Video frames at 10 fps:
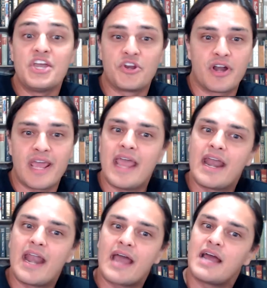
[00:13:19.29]

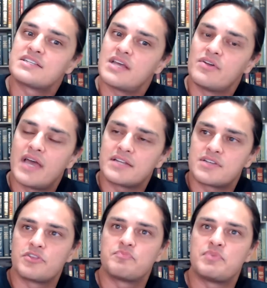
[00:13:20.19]
And I tell that to
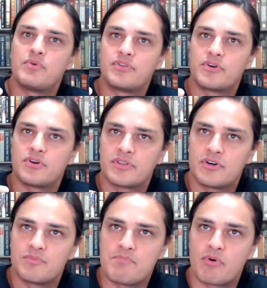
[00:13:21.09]
other people that
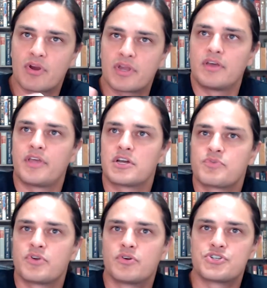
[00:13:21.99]
are embarking on the
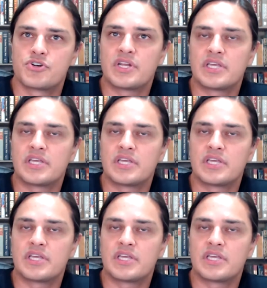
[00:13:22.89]
entrepreneurial journey.